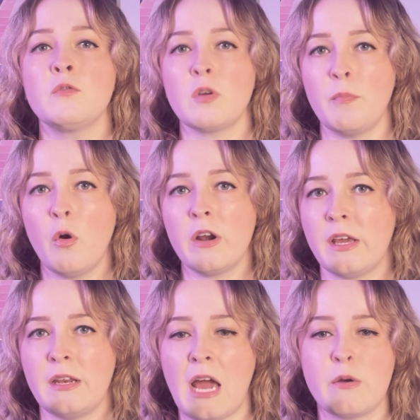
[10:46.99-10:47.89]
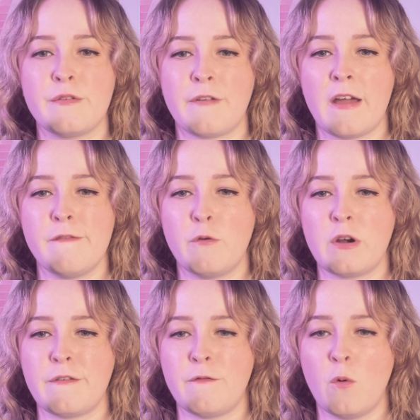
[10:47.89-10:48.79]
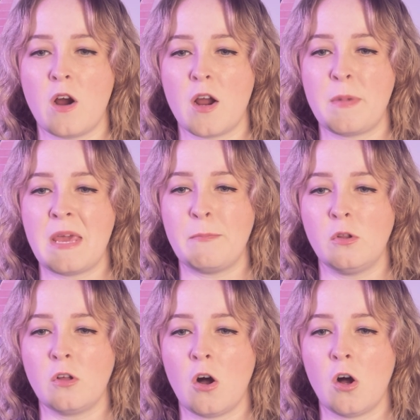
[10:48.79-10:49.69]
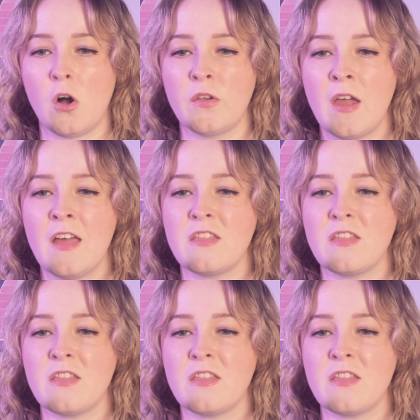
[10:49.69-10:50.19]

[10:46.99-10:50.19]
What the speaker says: reported how in 544 people called